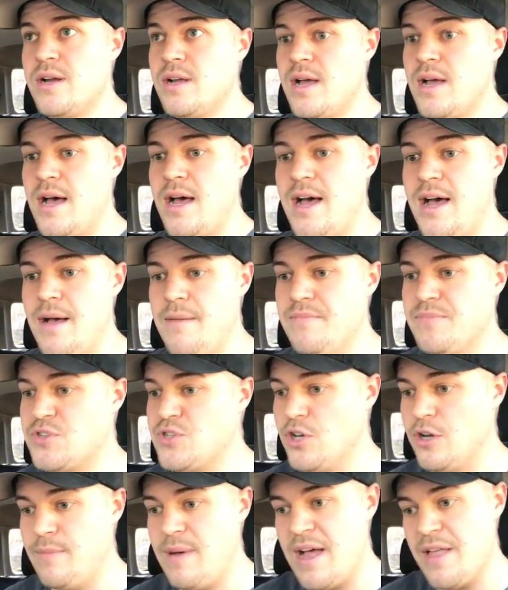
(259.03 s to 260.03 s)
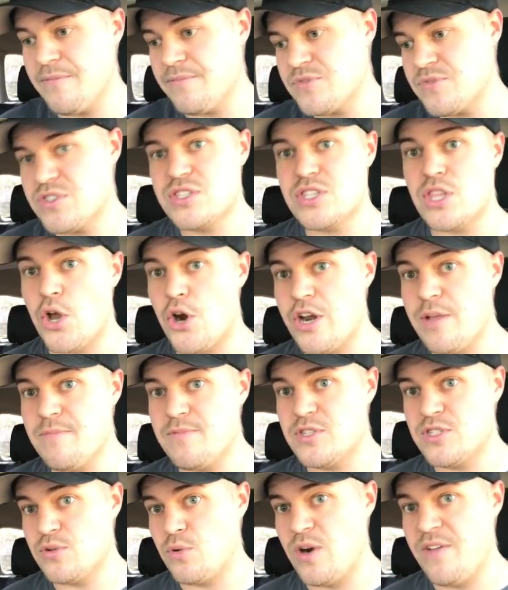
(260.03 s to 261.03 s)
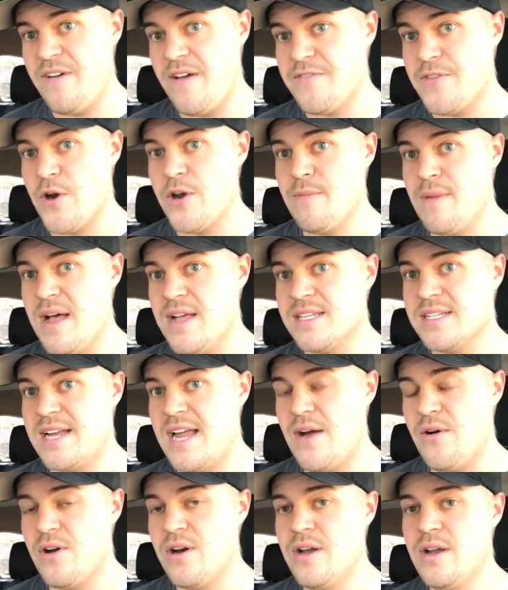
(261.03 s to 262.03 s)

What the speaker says: to about 25-30 miles an hour.